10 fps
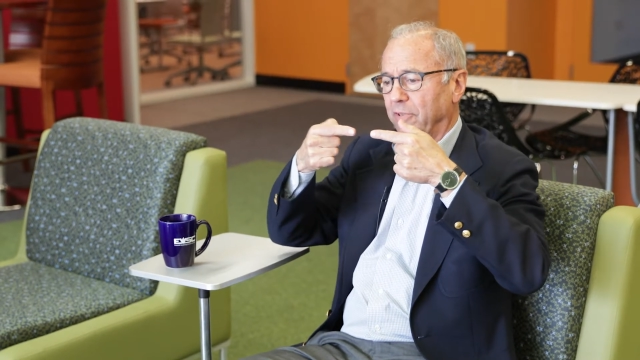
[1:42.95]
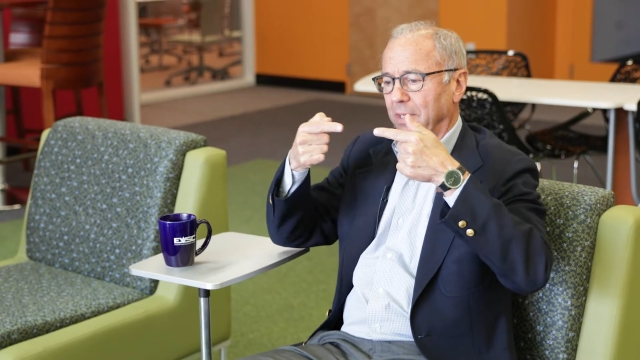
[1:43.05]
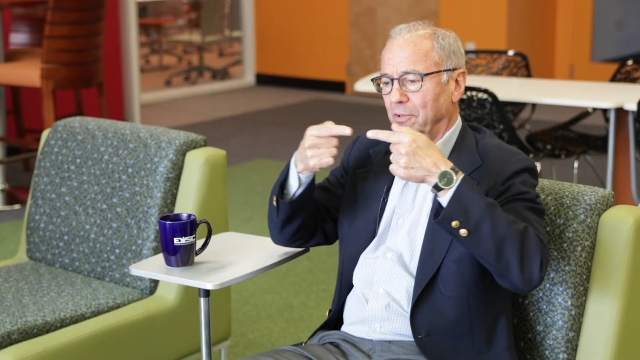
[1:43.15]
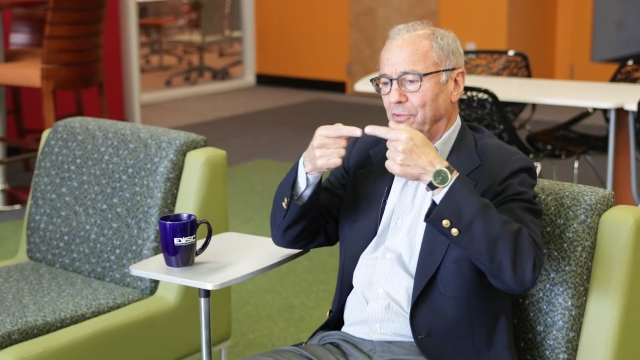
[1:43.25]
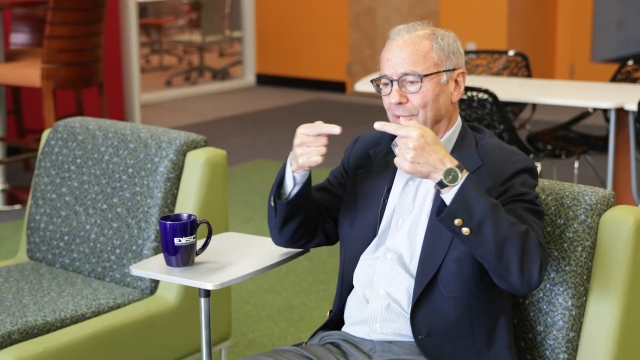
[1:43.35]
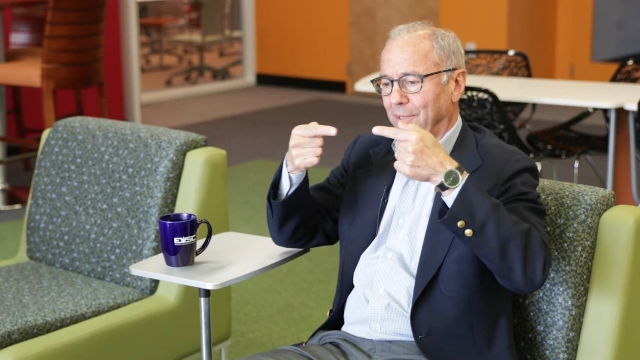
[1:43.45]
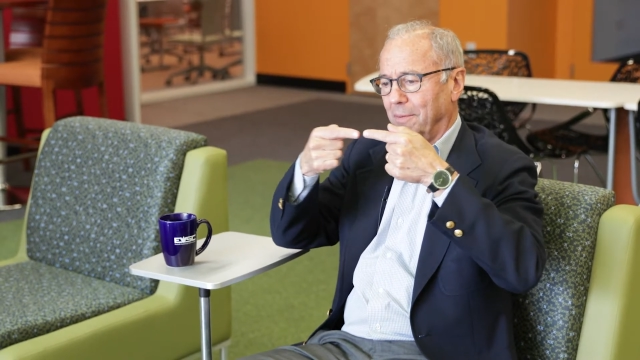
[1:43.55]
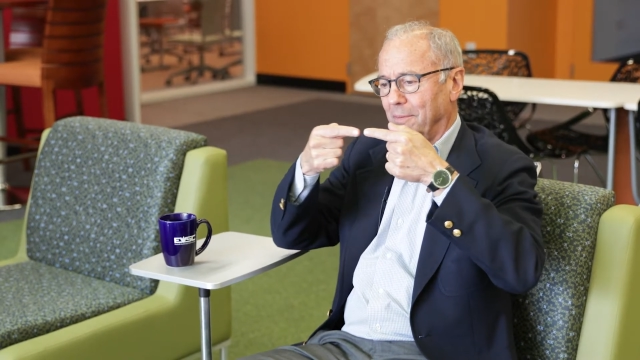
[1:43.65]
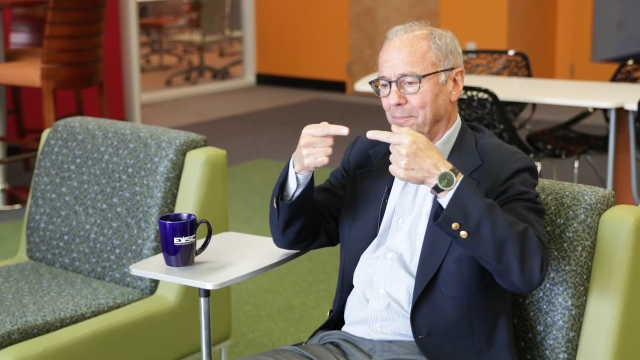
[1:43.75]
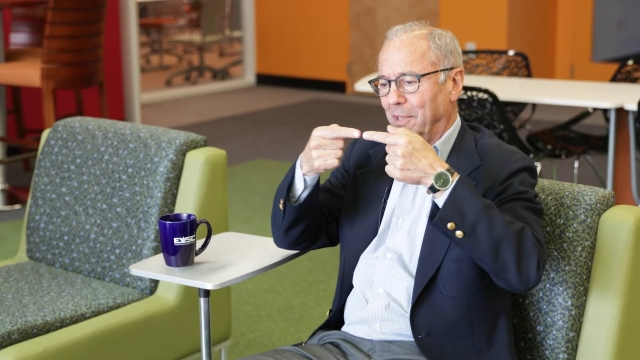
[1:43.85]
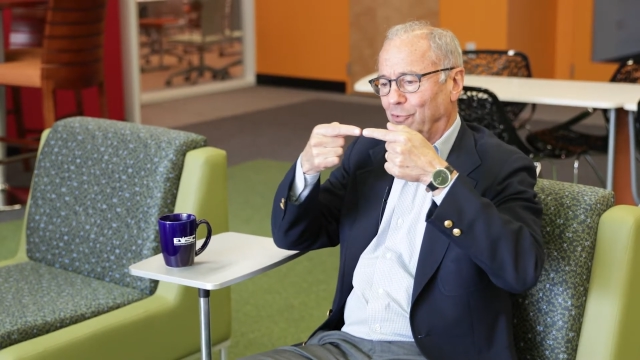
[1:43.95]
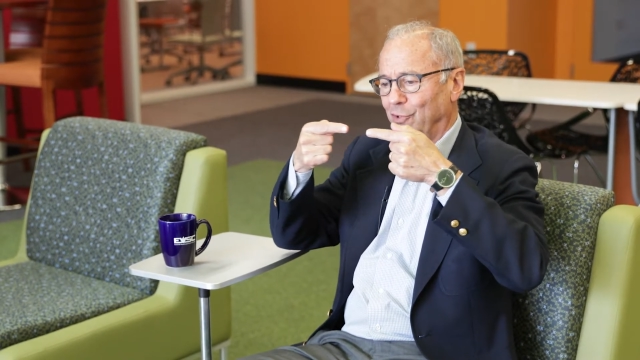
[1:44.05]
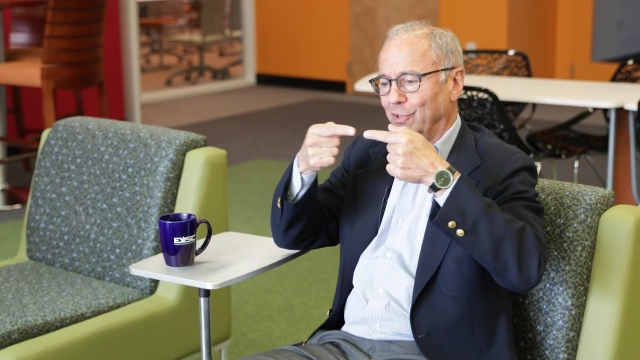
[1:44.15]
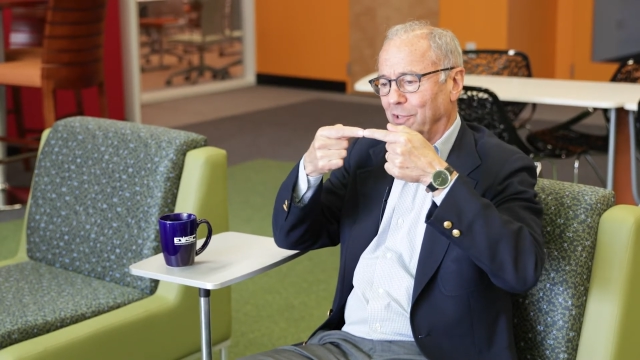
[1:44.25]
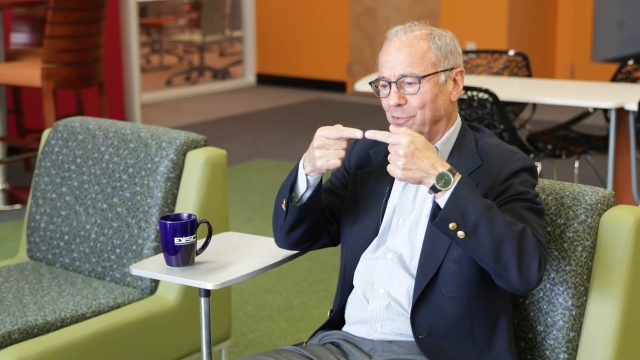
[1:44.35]
How does like, a
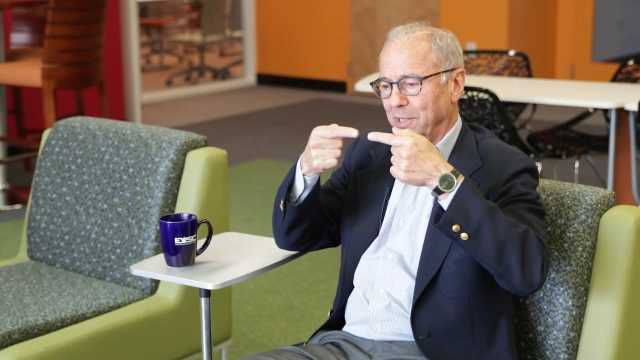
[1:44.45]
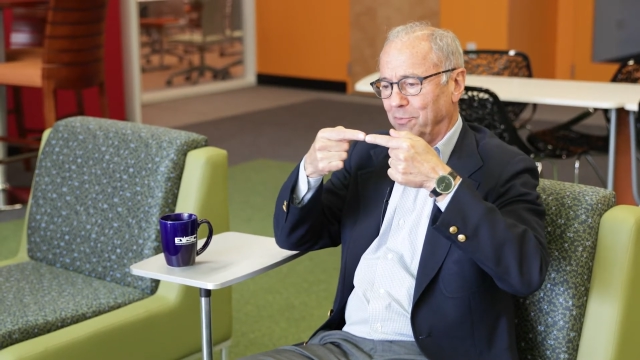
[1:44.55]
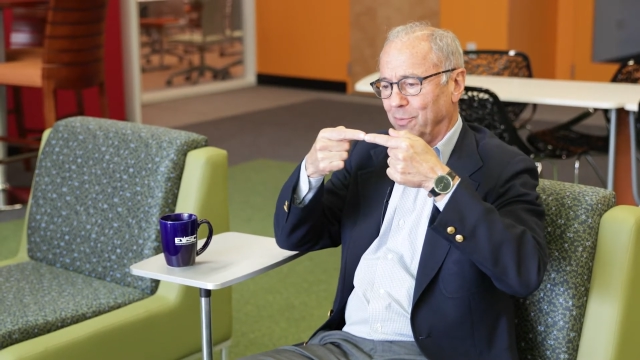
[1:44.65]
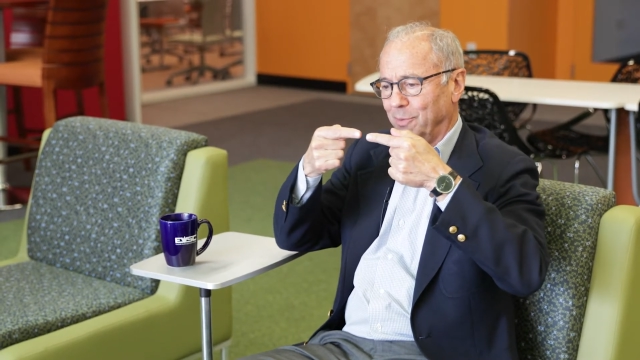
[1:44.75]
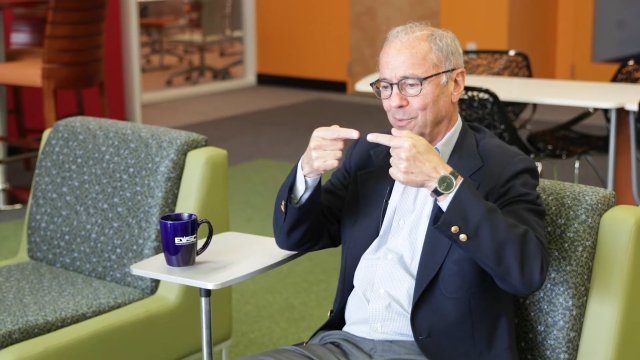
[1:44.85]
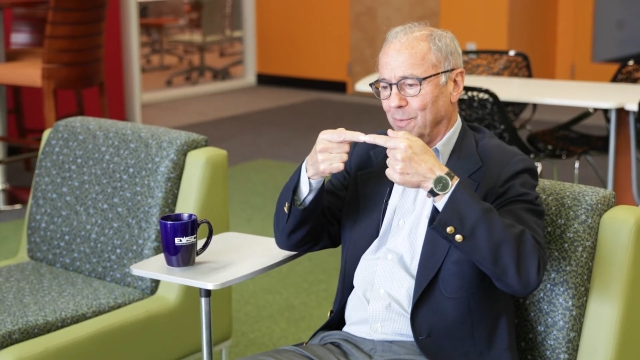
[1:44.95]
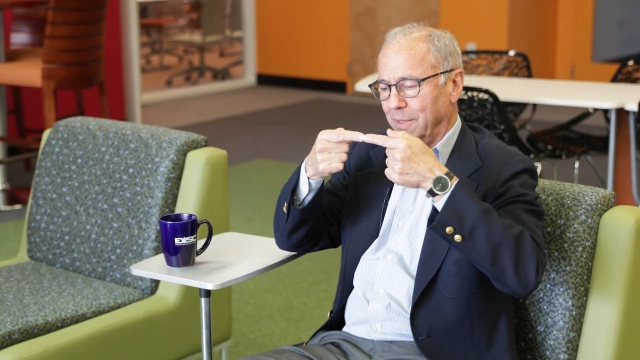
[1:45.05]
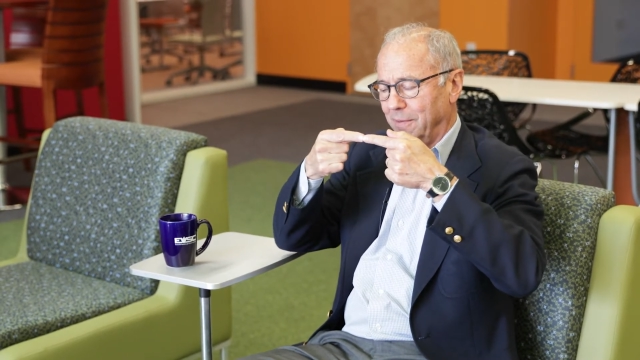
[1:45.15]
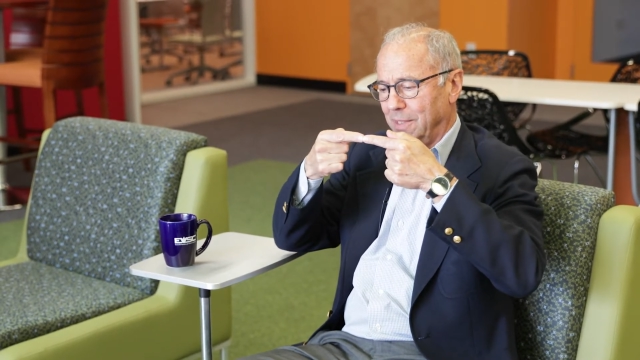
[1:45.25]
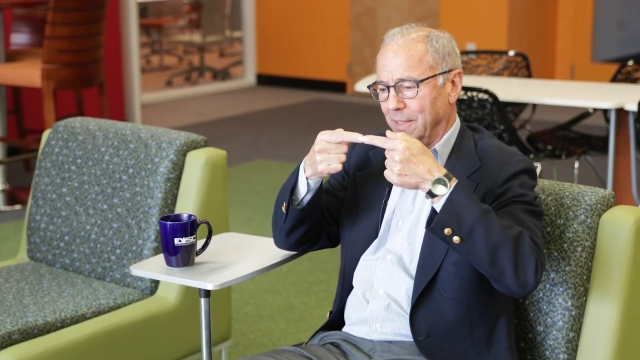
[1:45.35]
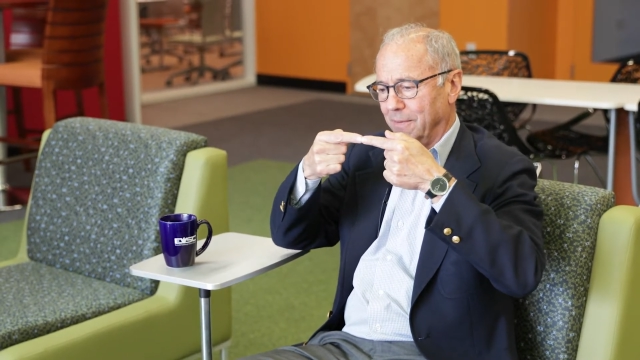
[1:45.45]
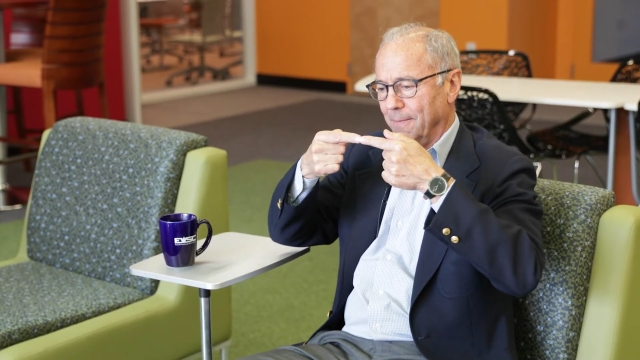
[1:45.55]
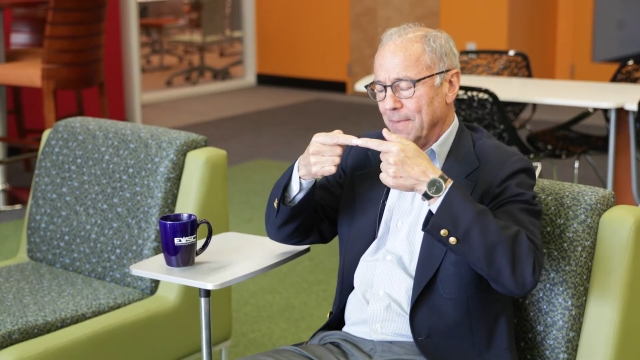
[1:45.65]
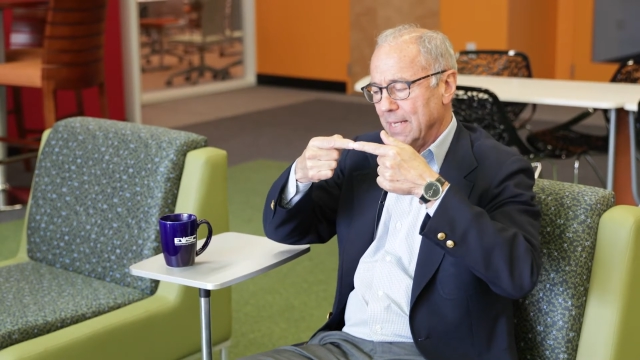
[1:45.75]
message get transferred to one or the other?